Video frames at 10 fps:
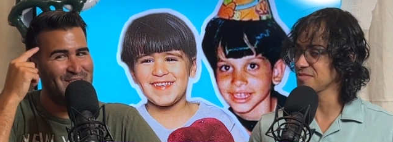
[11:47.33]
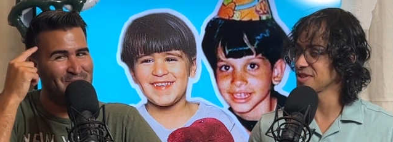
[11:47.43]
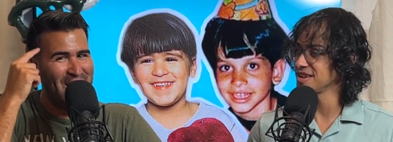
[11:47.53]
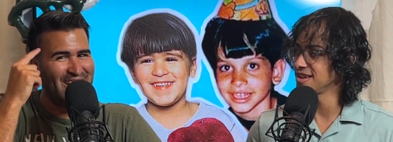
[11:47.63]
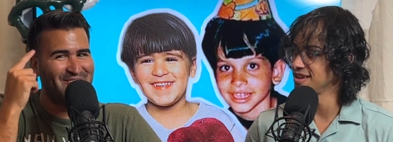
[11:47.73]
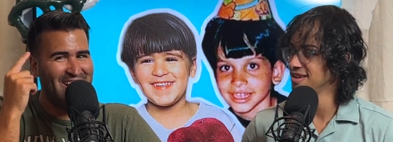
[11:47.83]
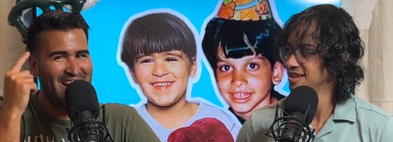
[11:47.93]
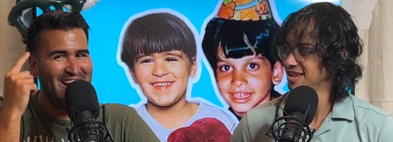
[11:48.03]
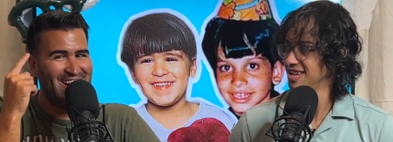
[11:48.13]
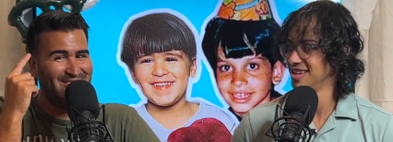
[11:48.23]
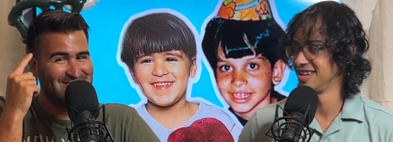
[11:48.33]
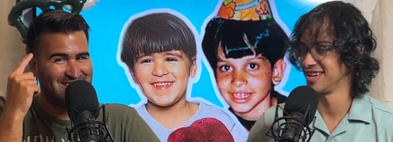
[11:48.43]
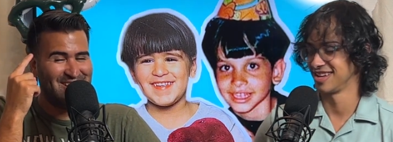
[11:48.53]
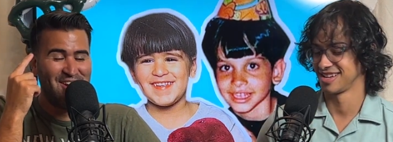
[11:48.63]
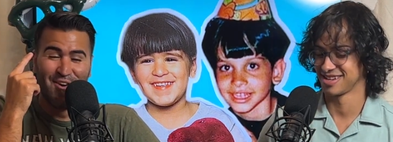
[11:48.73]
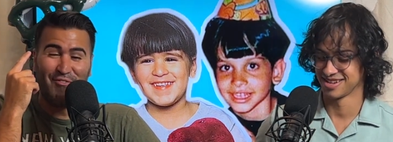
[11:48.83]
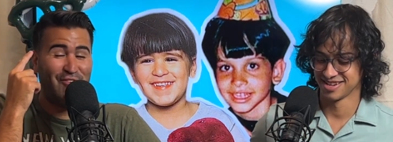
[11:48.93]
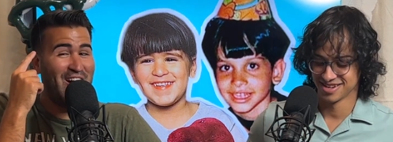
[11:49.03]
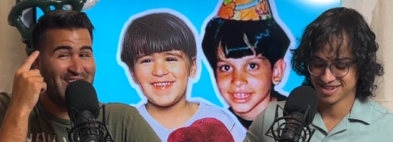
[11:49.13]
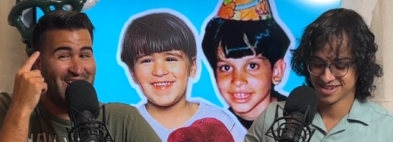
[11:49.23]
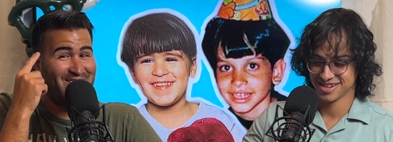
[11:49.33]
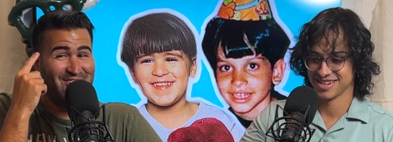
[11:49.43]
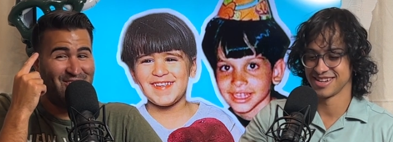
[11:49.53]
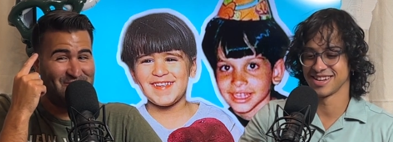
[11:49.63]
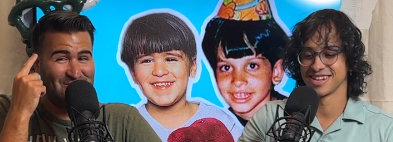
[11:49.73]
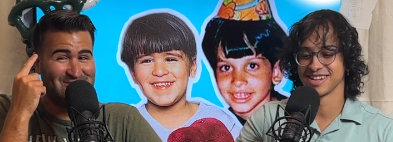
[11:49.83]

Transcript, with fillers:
Speaker 1: the back of my head, I was like, fuck, I don't know if those